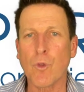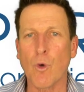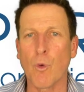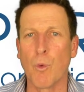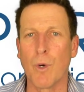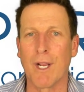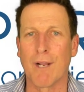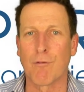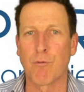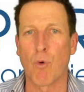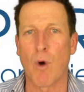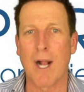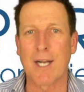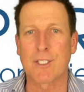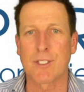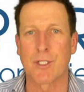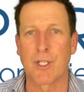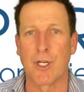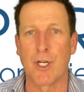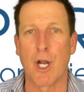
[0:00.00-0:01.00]
we have
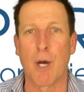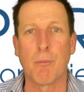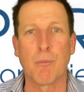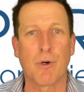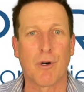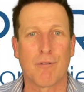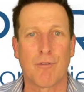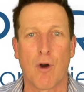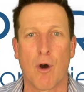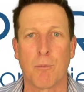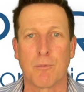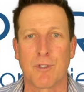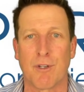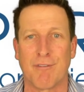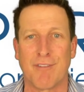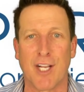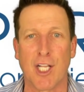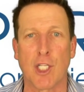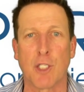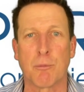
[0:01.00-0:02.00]
watched the number of homes
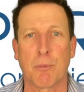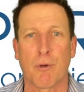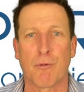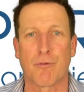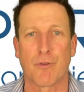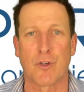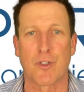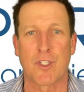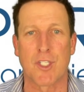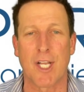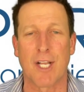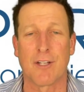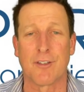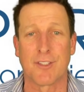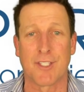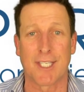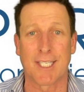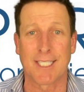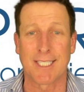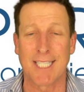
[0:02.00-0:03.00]
available for sale
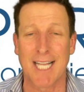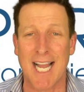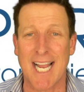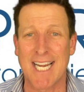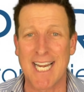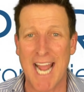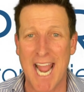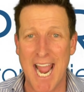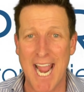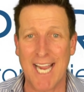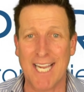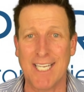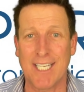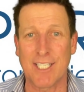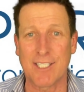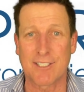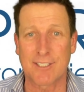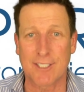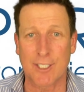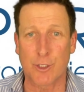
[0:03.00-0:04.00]
decline
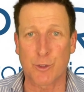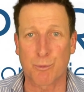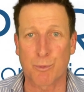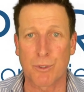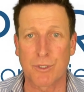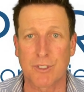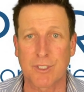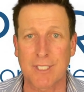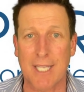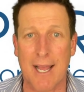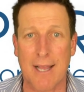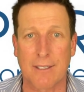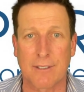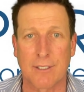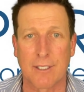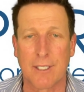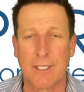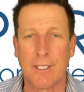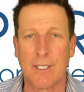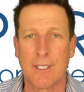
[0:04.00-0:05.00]
86%,
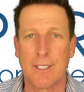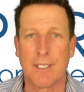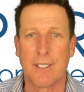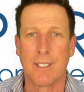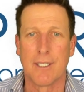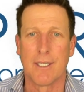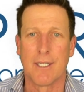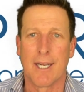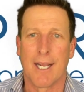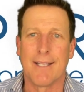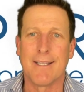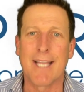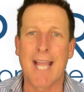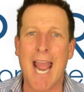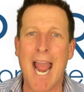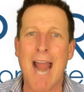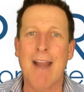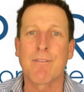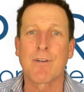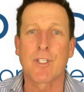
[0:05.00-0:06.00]
and the
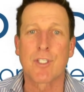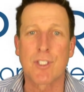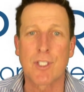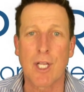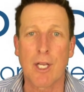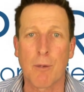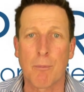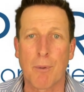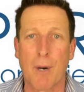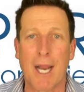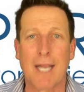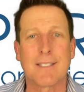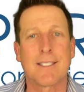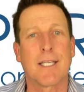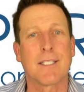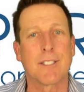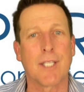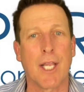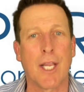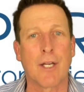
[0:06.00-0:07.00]
average sale price
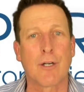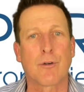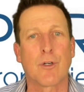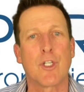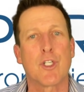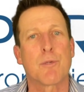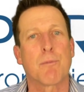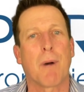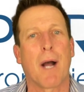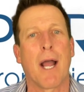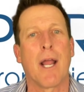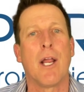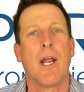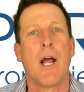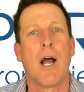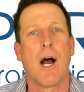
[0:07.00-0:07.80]
has increased by